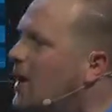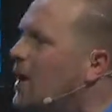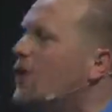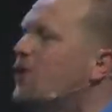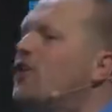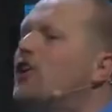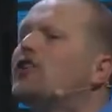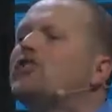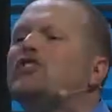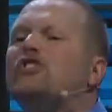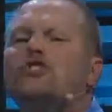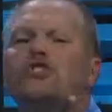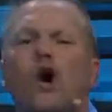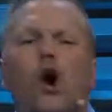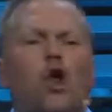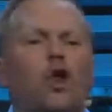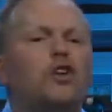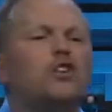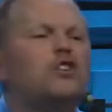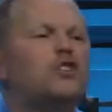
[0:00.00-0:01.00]
Their
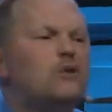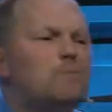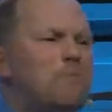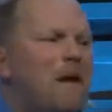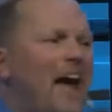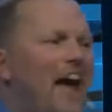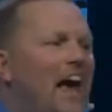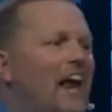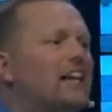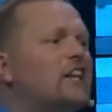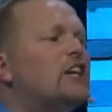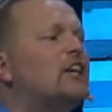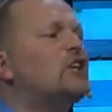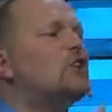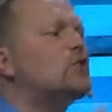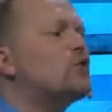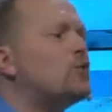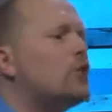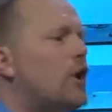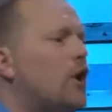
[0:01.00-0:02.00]
soulish man
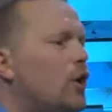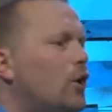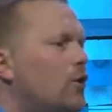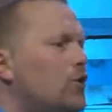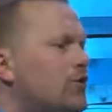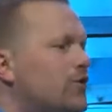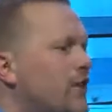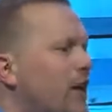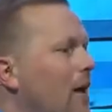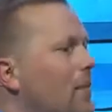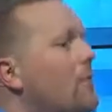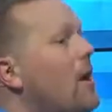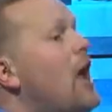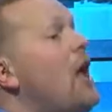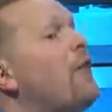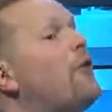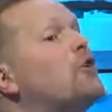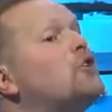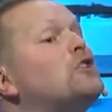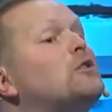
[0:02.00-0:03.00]
controls them.
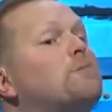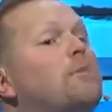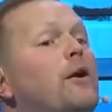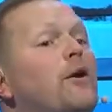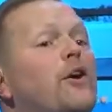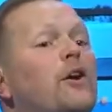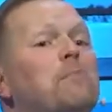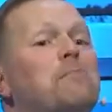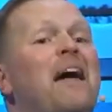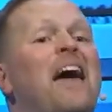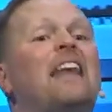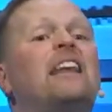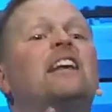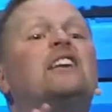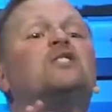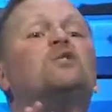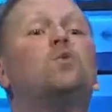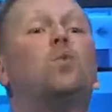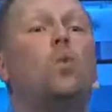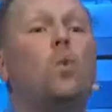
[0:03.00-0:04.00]
Their spirit man
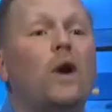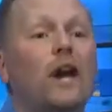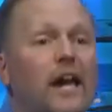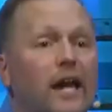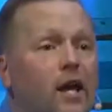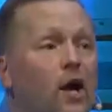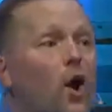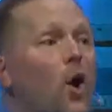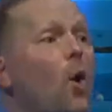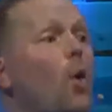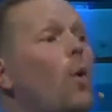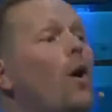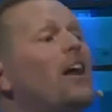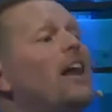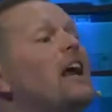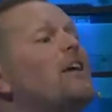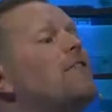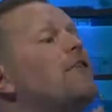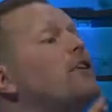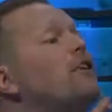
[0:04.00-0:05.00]
is weak.
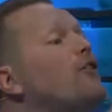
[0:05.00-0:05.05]
Whatever you